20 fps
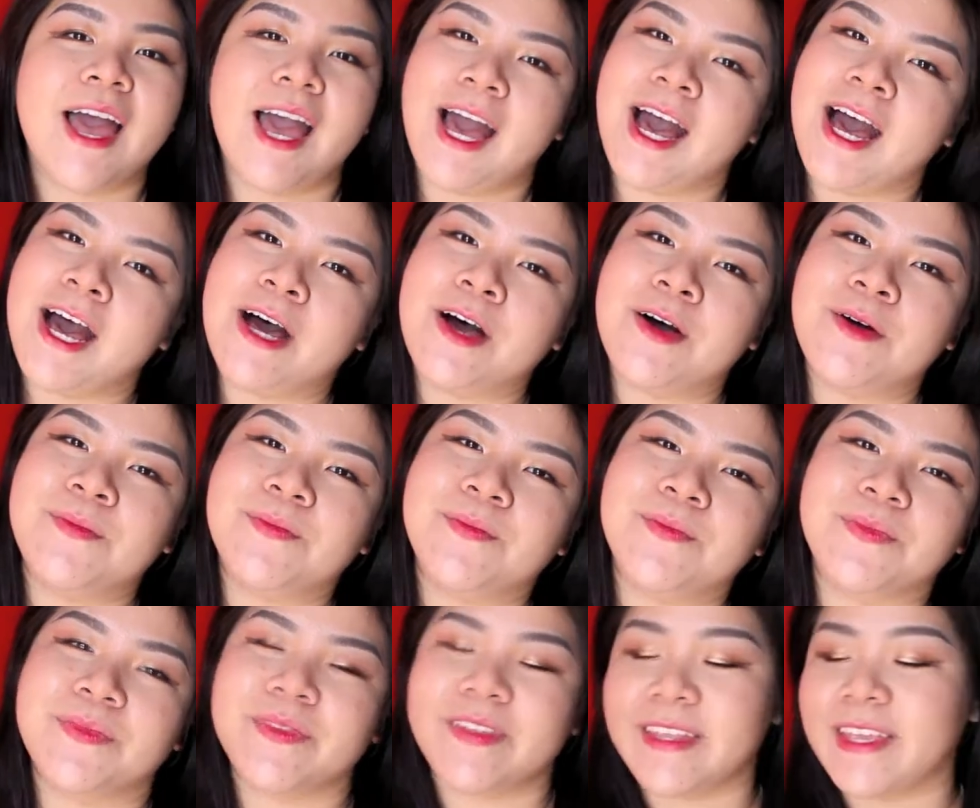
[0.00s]

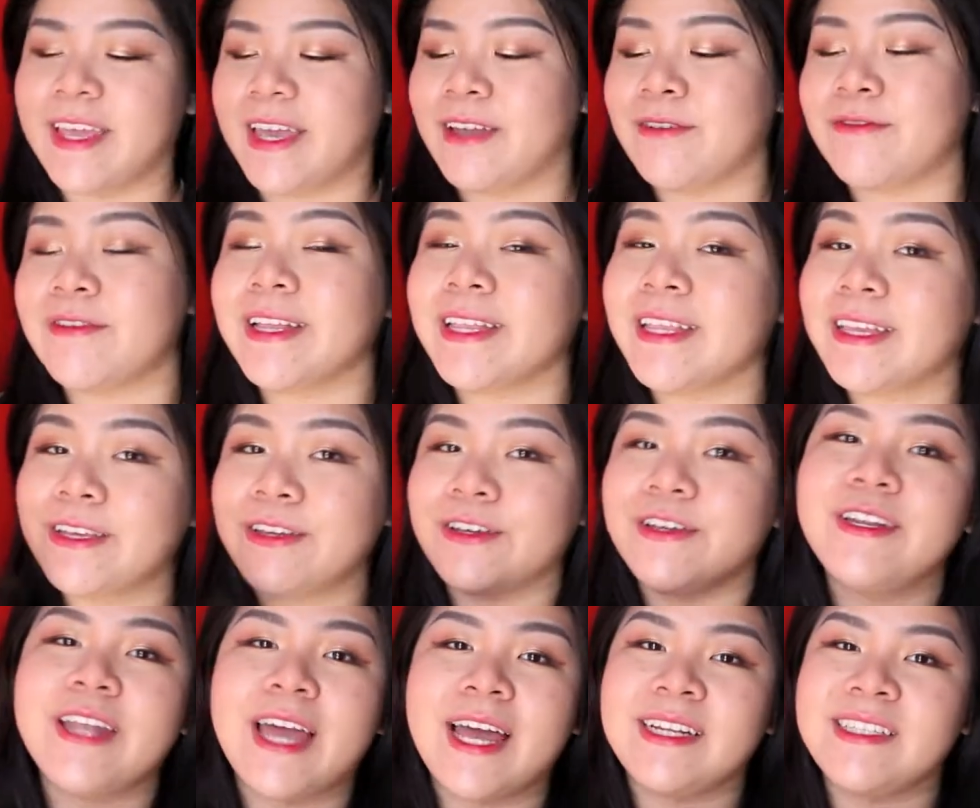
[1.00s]
Yeah, really
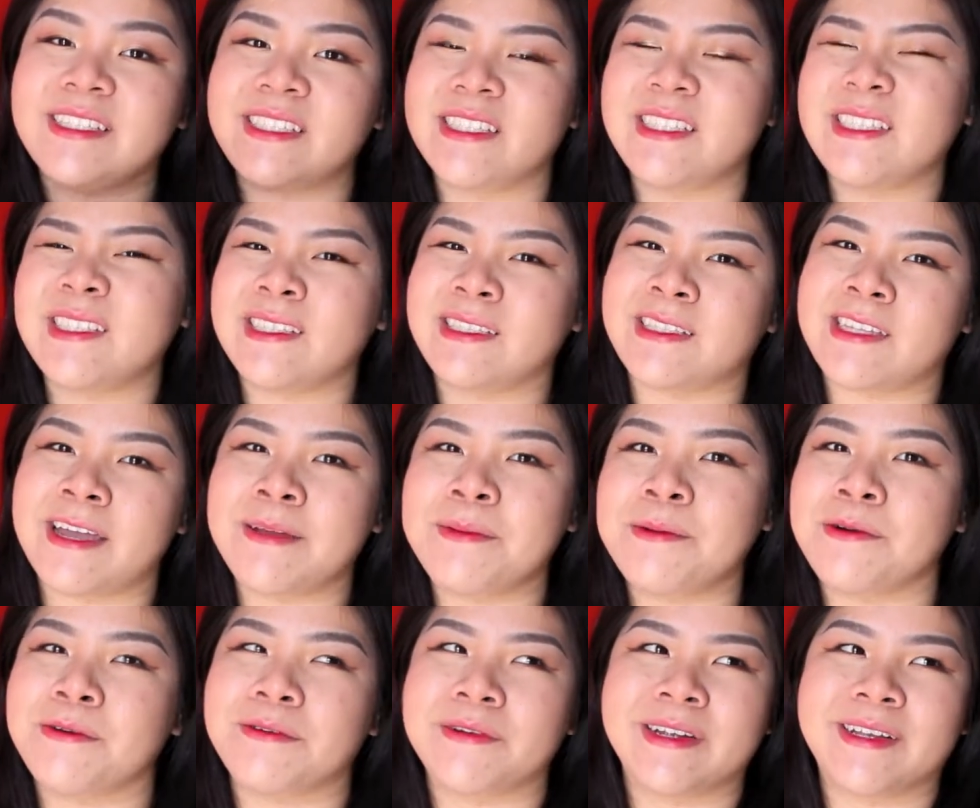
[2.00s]
good, and it's just a
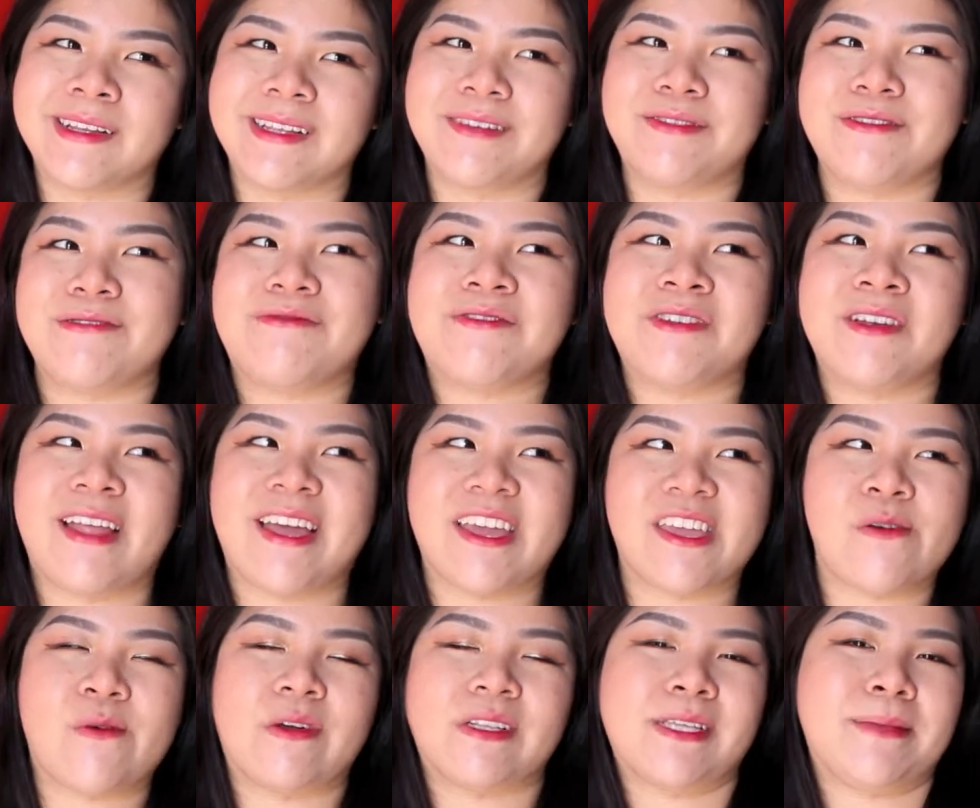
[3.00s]
staple really if you feel like
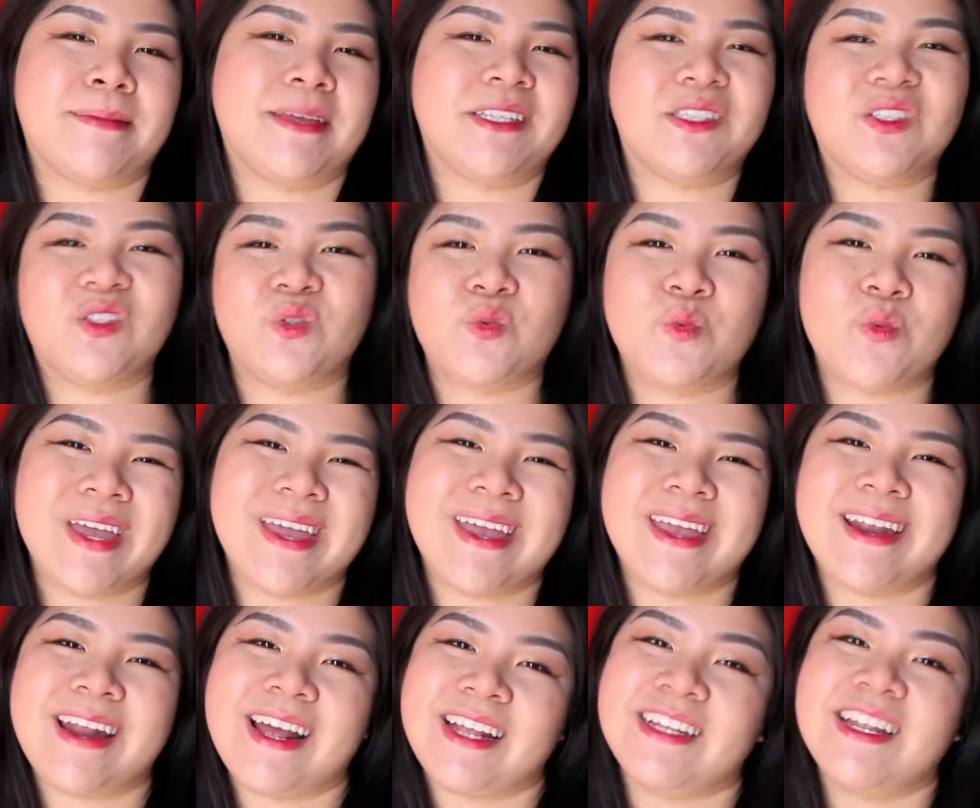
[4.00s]
you want something
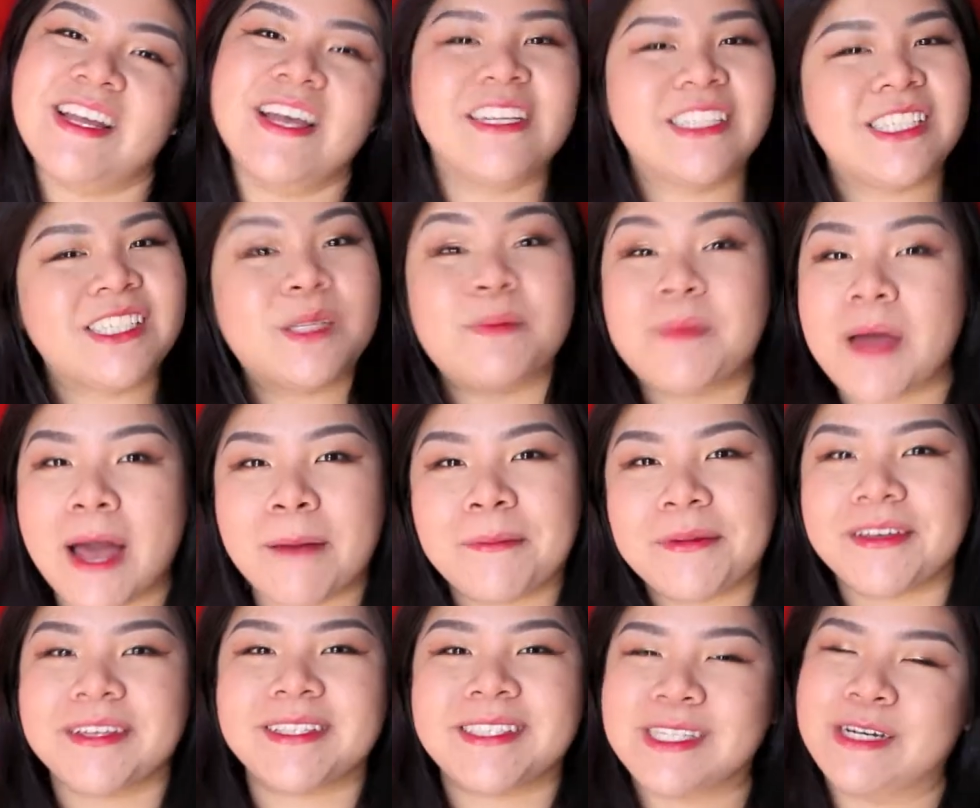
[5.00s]
sweet and just to
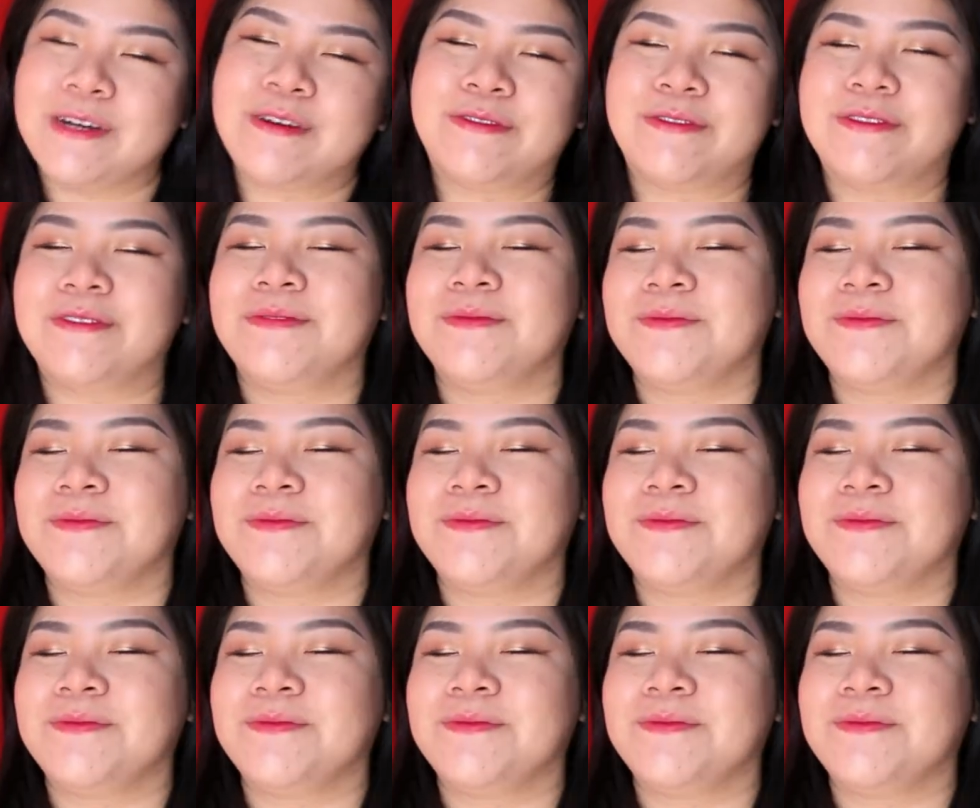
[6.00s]
pamper yourself.